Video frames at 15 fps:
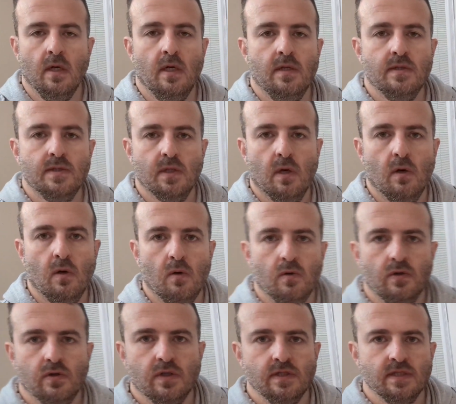And
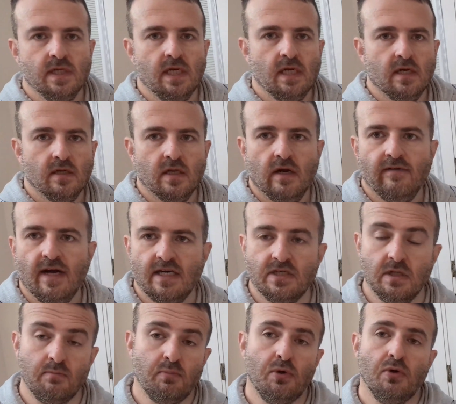so you can see here that I've
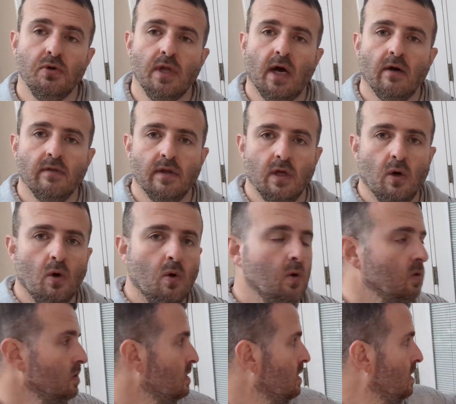actually pulled out the
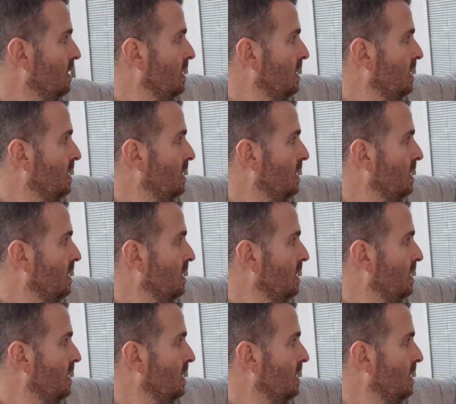old